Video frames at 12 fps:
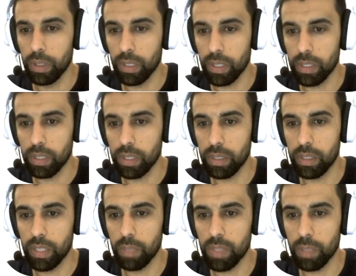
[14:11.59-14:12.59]
that I set the
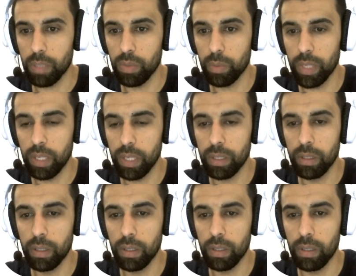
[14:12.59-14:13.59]
same subdomain.
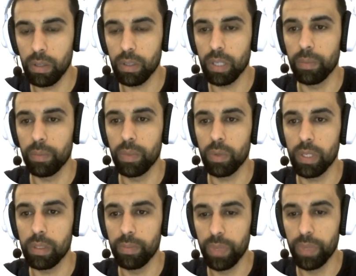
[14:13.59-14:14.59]
Okay,
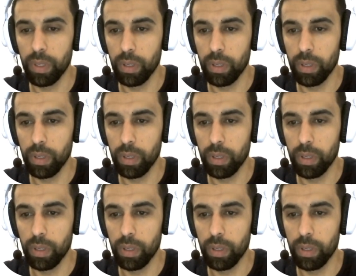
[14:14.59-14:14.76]
great.